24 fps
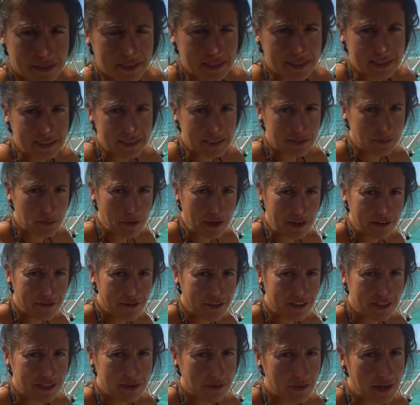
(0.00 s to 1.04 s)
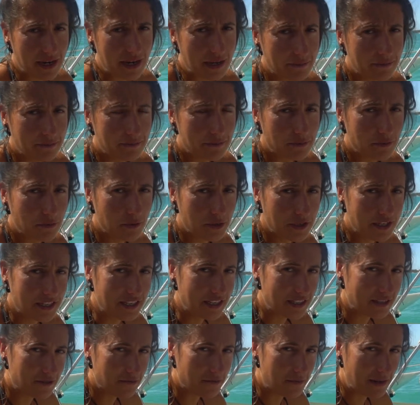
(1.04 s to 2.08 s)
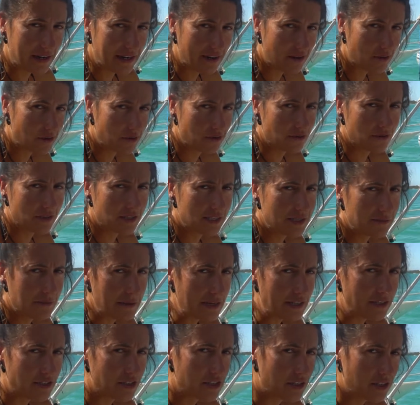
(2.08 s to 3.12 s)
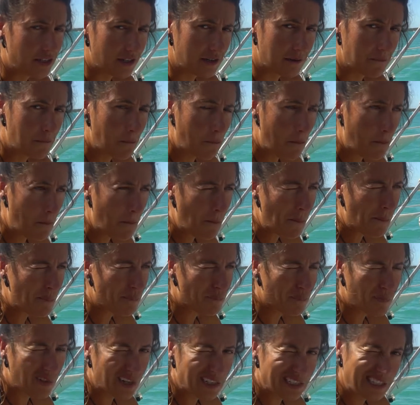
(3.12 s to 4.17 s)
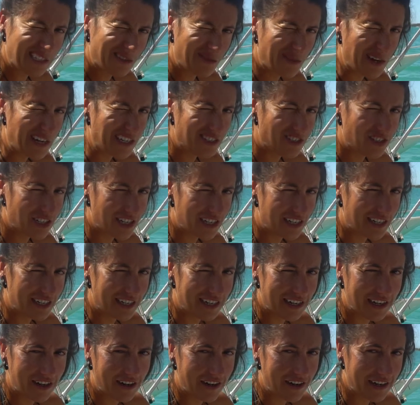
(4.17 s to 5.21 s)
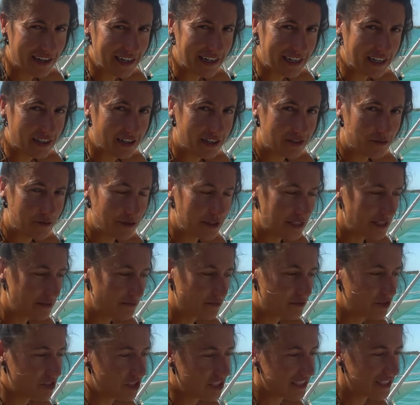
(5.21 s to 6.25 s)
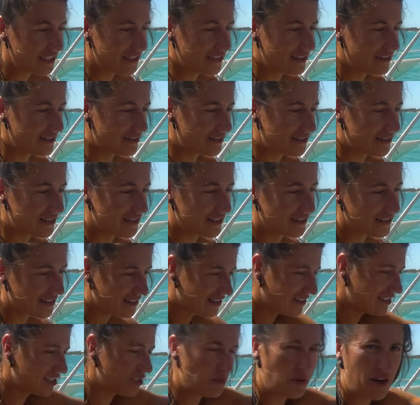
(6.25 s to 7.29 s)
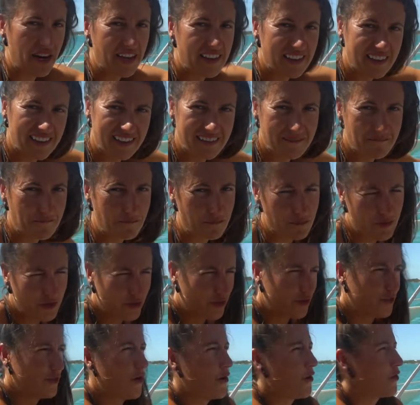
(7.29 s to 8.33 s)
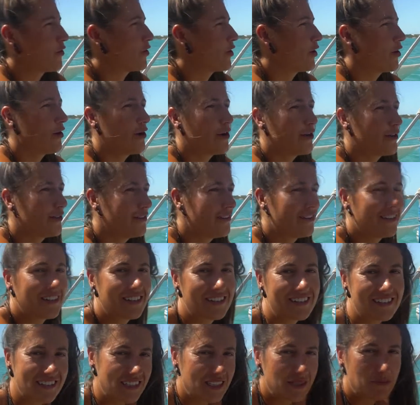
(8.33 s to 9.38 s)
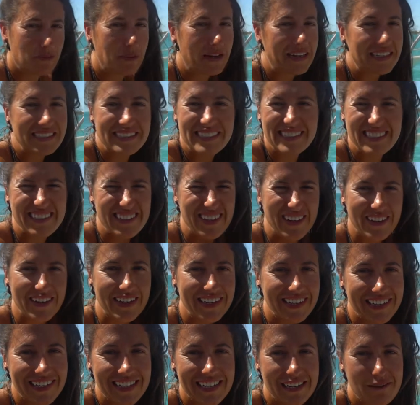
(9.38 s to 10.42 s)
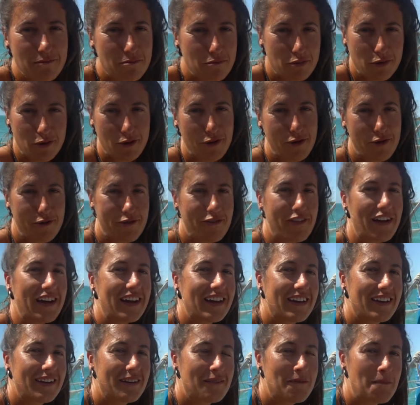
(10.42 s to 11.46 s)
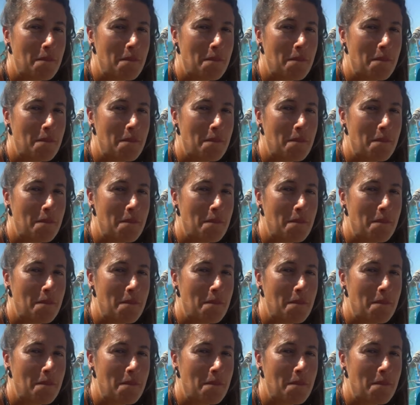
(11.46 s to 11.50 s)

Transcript: nice breakfast wrap with my own special sriracha garlic cream cheese spread. So good. Spicy garlicky, perfect.